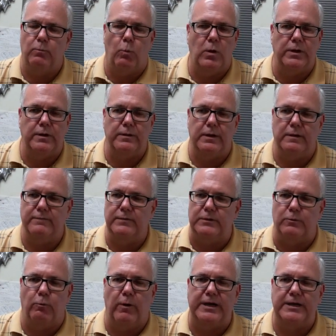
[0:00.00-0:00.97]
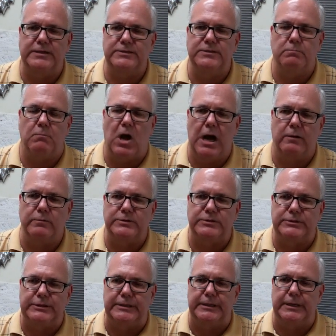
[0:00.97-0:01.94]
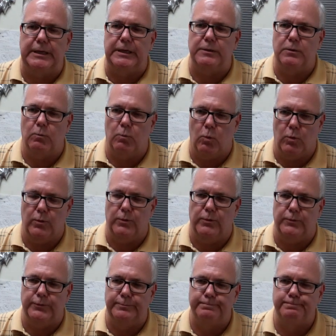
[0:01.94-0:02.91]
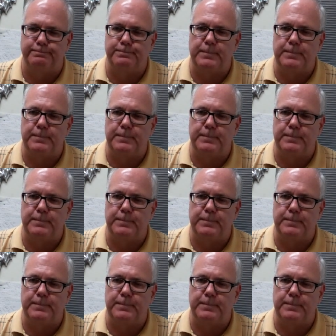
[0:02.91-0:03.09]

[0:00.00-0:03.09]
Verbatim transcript: one of, of the greatest democracy in the world.